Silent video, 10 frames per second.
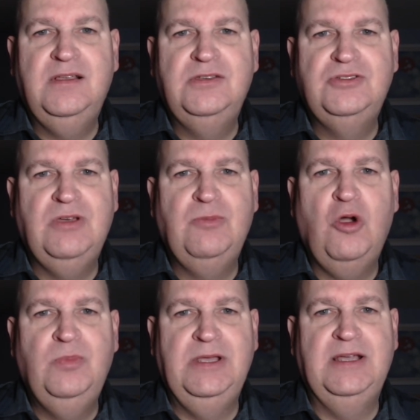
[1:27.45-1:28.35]
So I'm
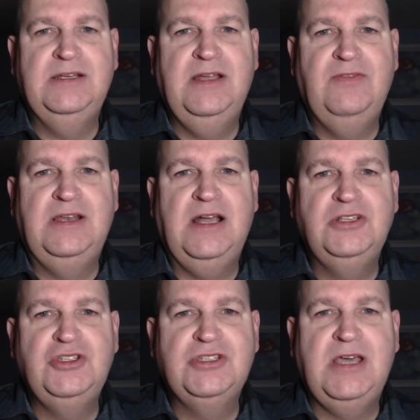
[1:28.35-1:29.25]
hoping I can have the
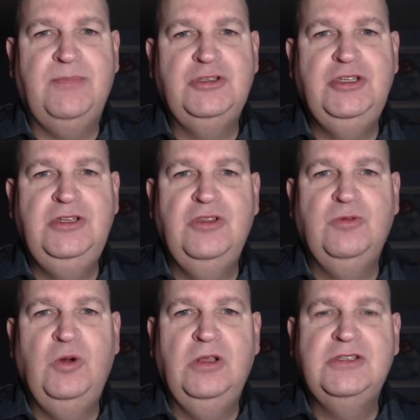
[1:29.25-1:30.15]
largest cappuccino the
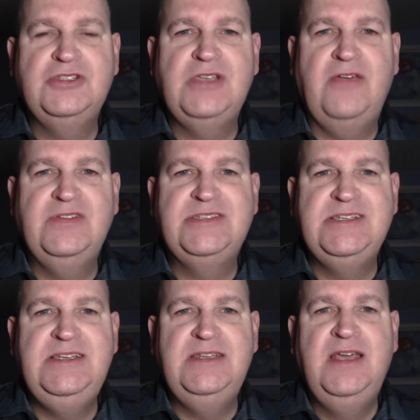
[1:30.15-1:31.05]
world has ever
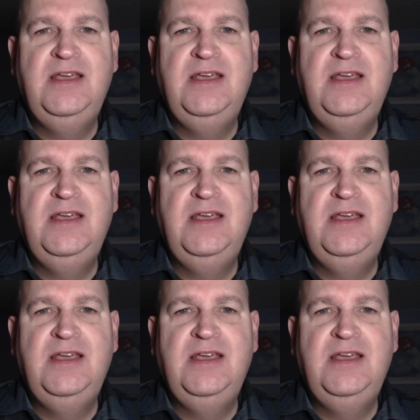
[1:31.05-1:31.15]
seen.